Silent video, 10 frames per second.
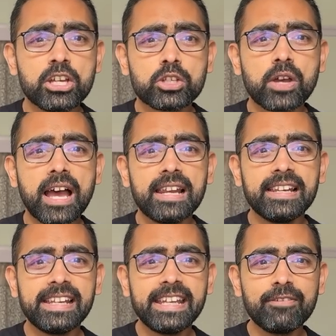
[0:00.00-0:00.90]
So I'll
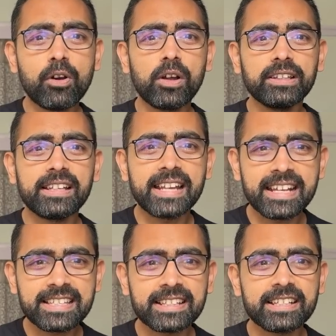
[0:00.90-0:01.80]
leave all the
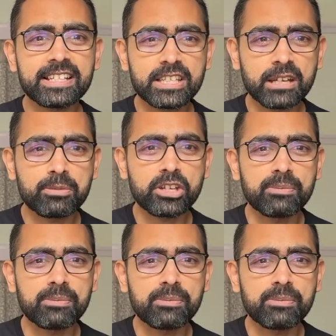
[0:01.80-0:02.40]
links in the description,